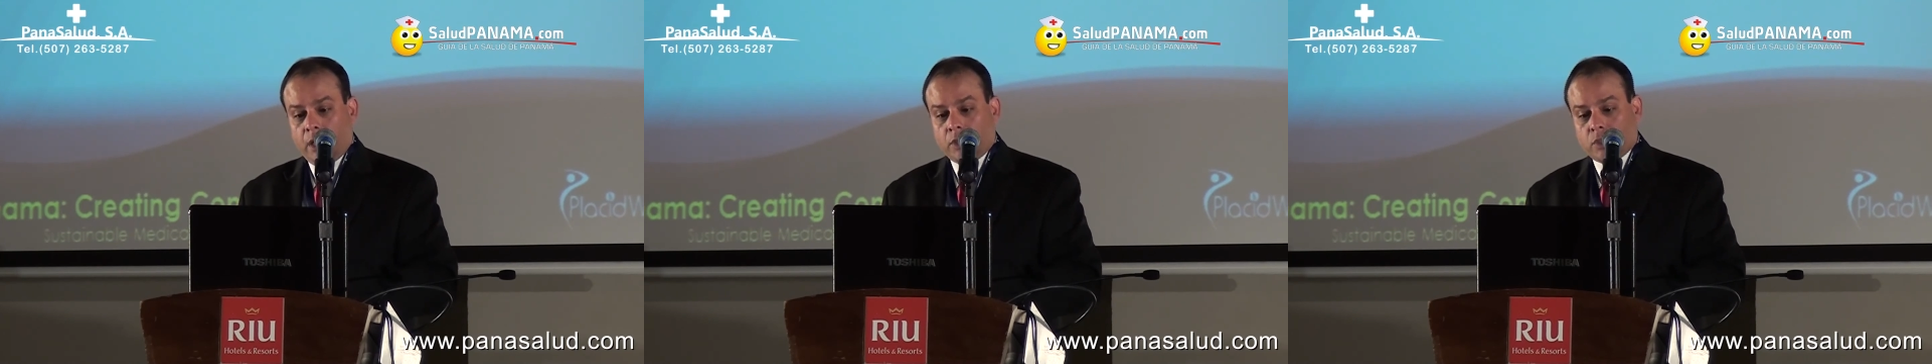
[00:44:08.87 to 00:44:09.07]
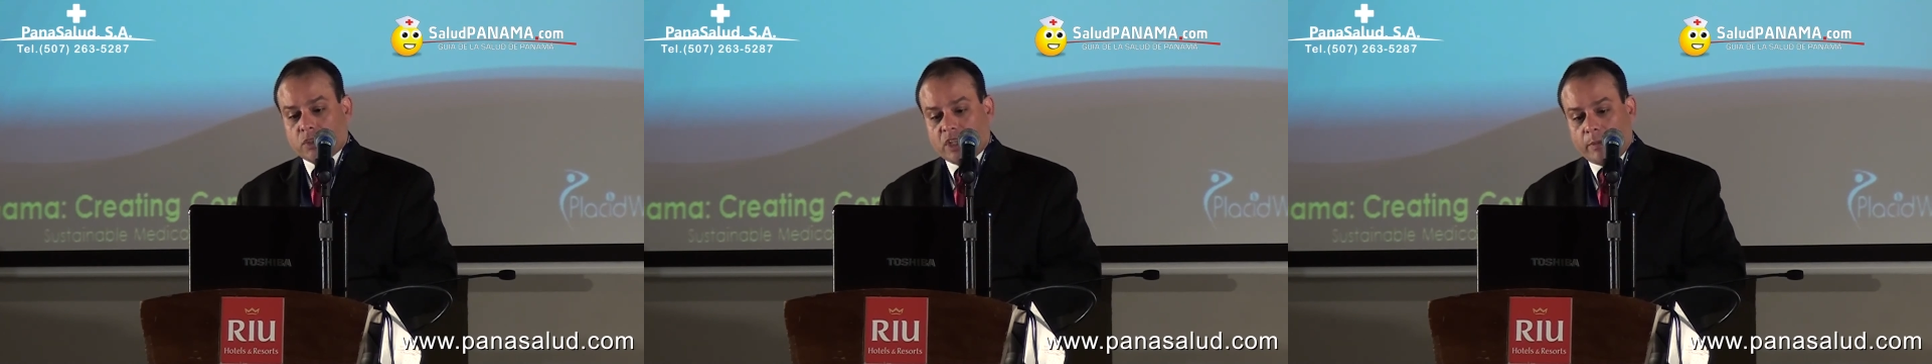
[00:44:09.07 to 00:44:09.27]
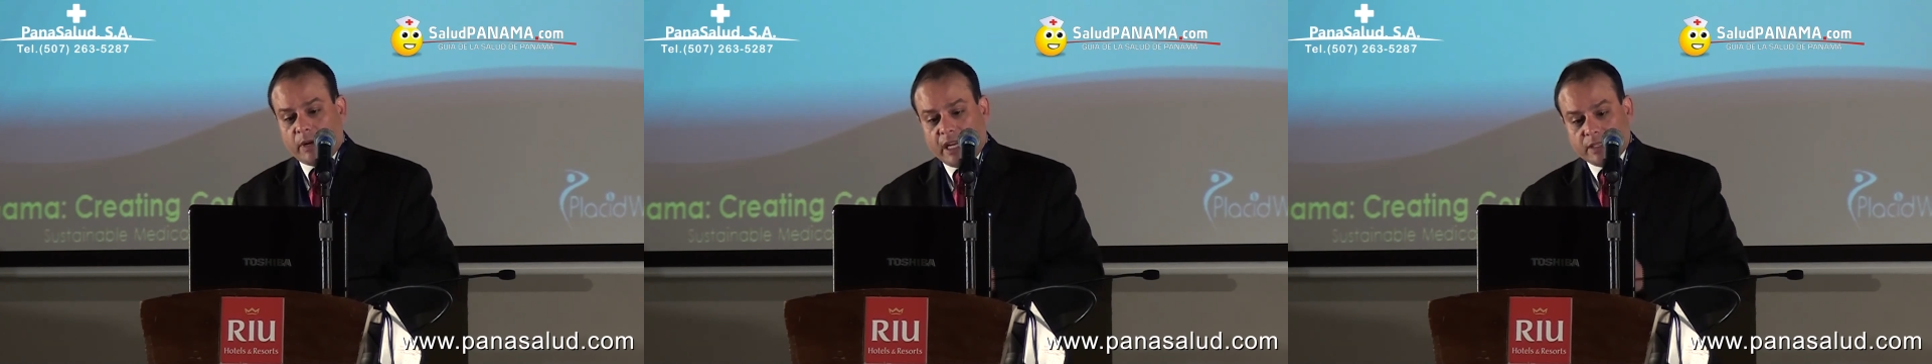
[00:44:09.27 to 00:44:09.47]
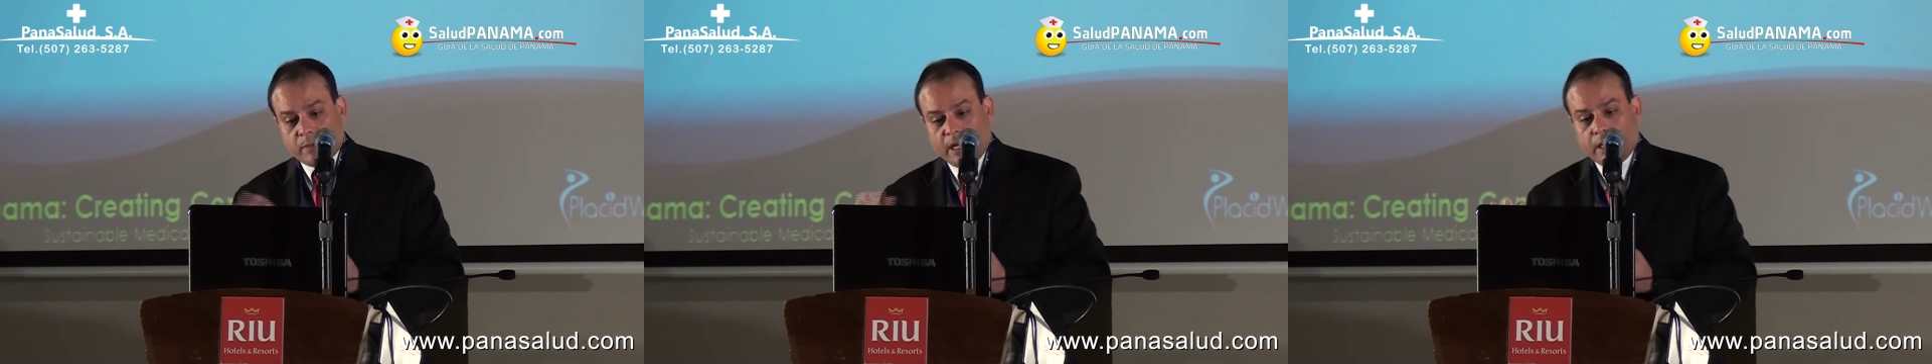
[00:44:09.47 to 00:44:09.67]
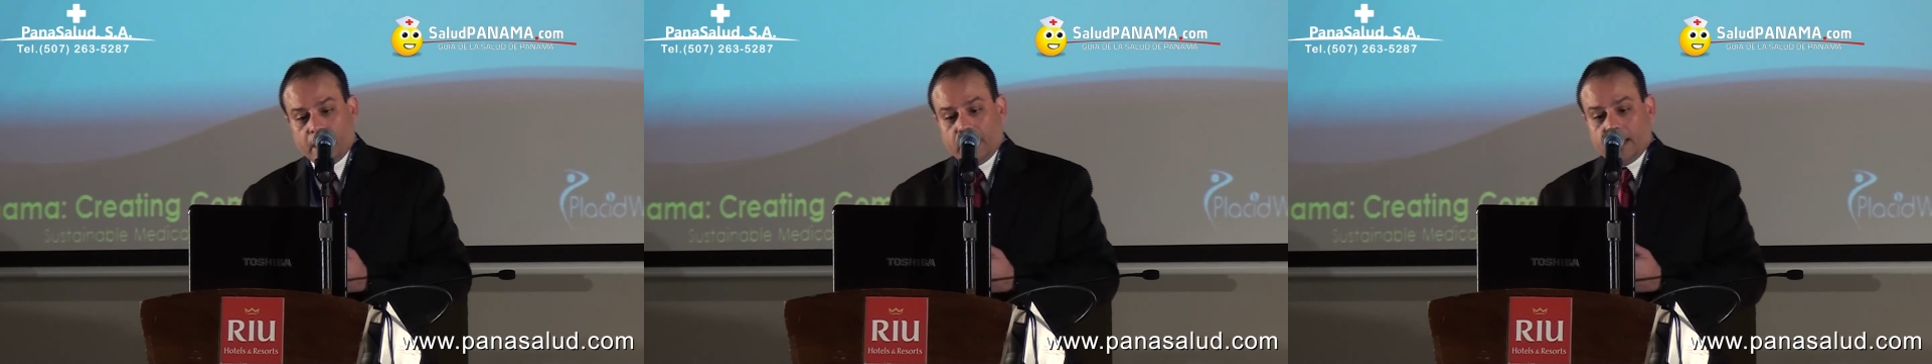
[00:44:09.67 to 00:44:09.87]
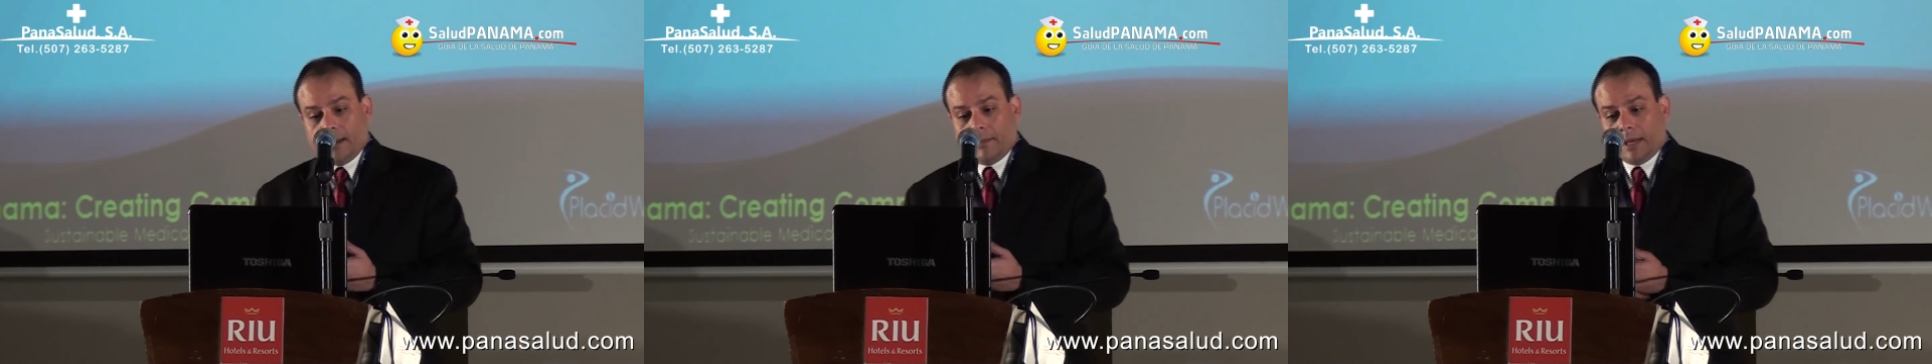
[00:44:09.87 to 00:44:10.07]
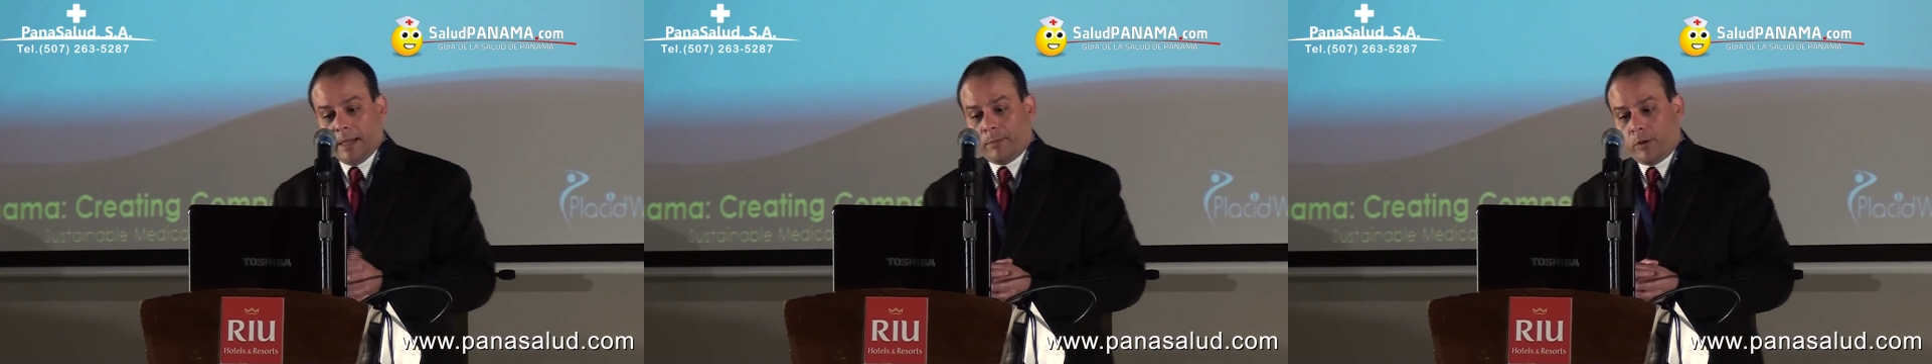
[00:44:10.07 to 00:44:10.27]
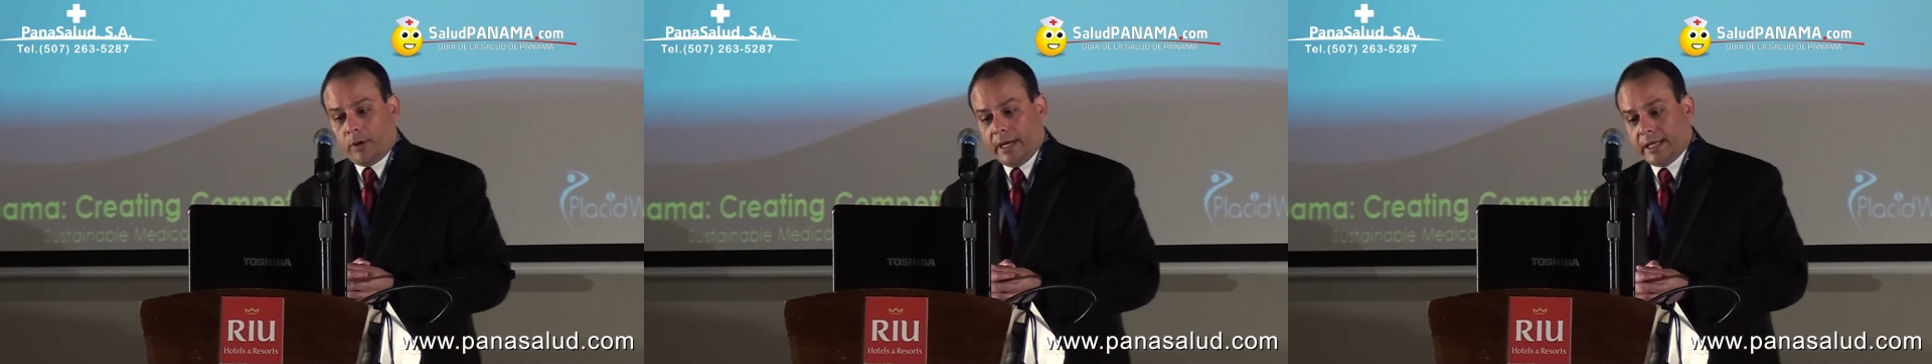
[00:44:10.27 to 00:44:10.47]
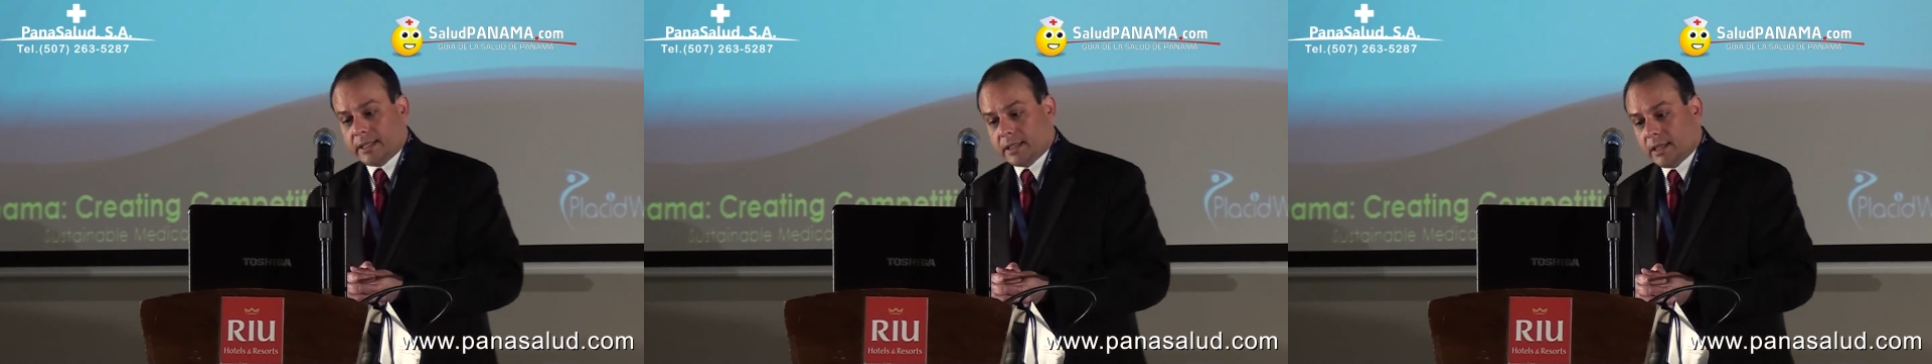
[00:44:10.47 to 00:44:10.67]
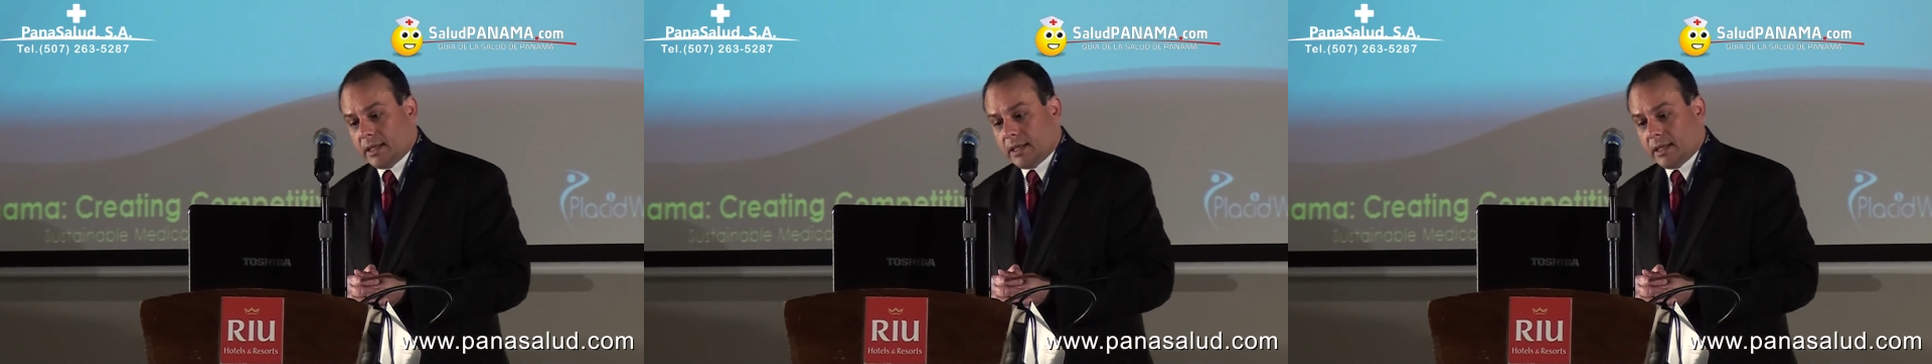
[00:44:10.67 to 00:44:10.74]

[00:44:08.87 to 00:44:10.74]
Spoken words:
To summarize my points,